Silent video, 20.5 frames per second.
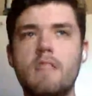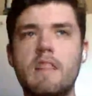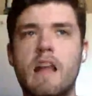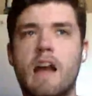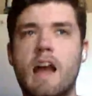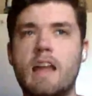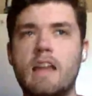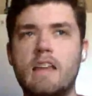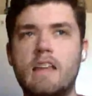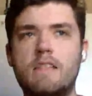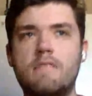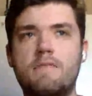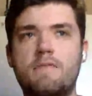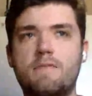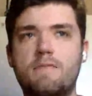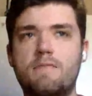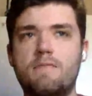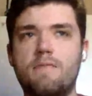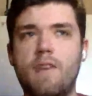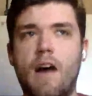95%
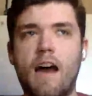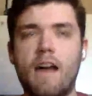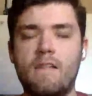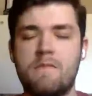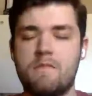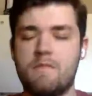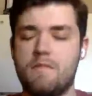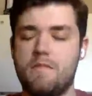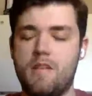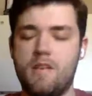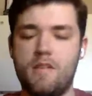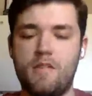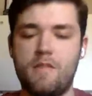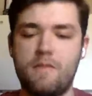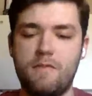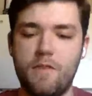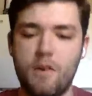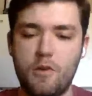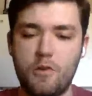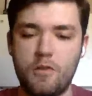of
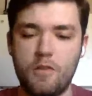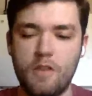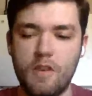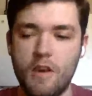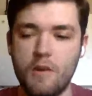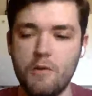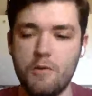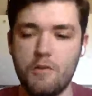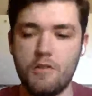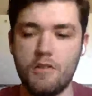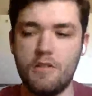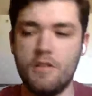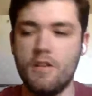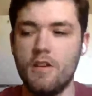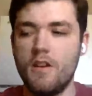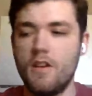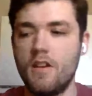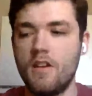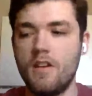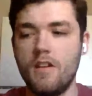the fish in the ocean
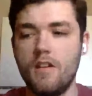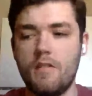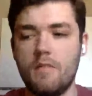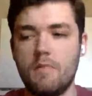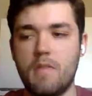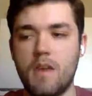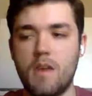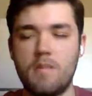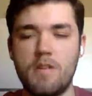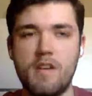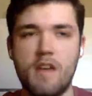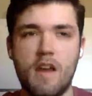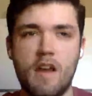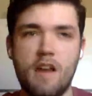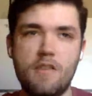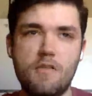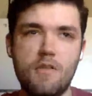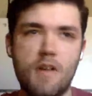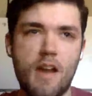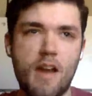maybe now
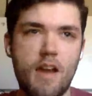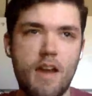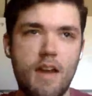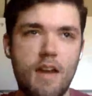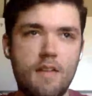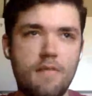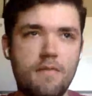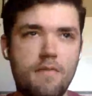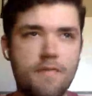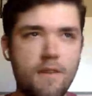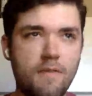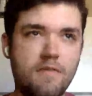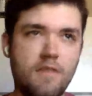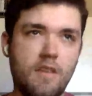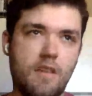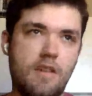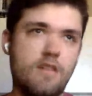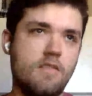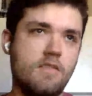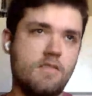you have
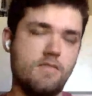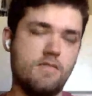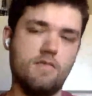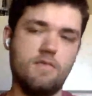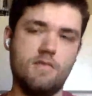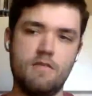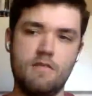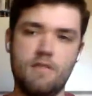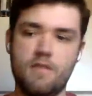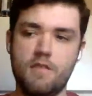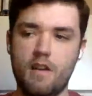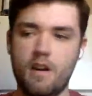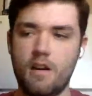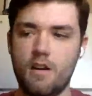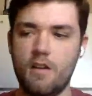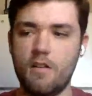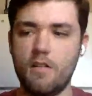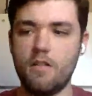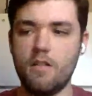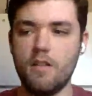50
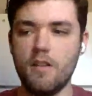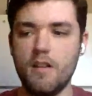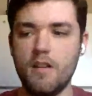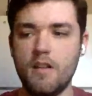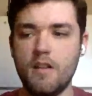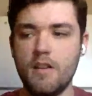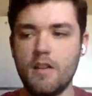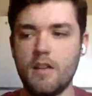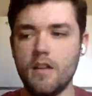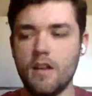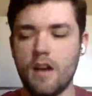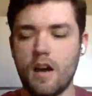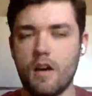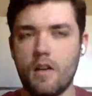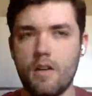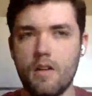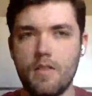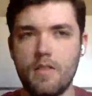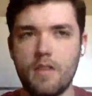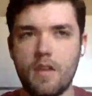so you
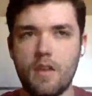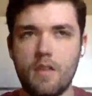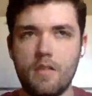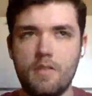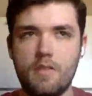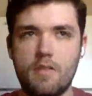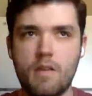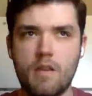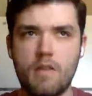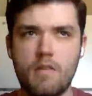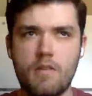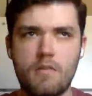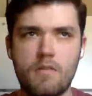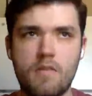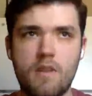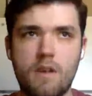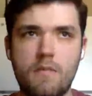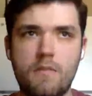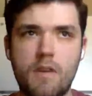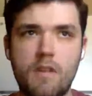know it's it's
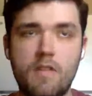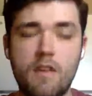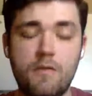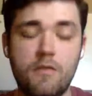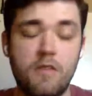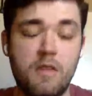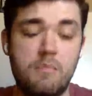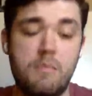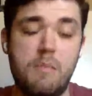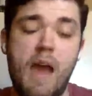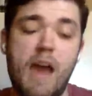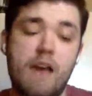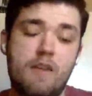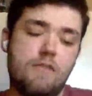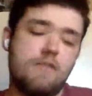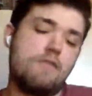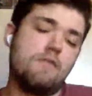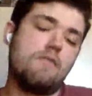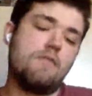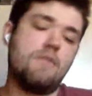there's definitely it definitely
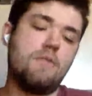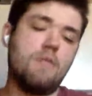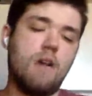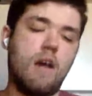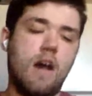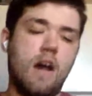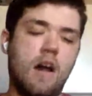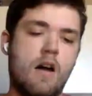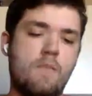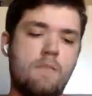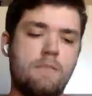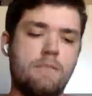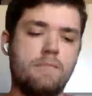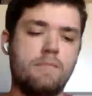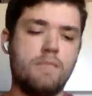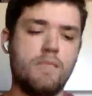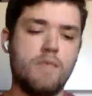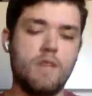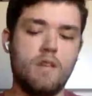matters um,